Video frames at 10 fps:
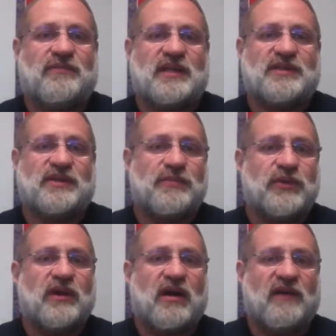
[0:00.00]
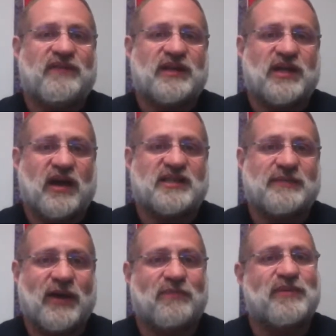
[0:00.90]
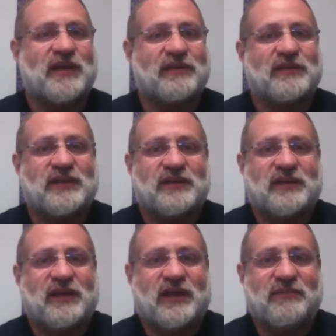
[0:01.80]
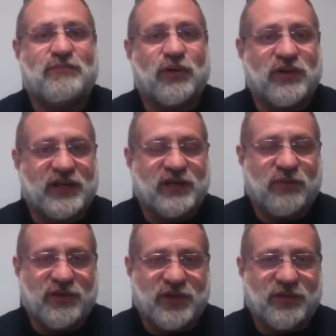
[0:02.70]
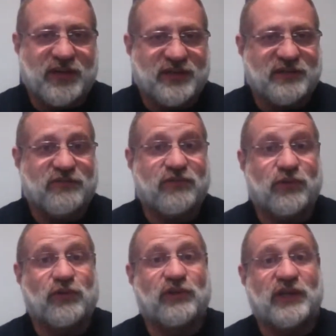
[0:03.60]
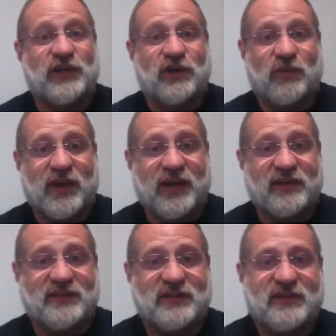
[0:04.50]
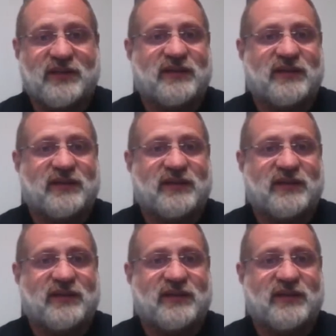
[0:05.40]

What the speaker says: And so the Buddha often talks about being unburdened with duties and frugal in your ways,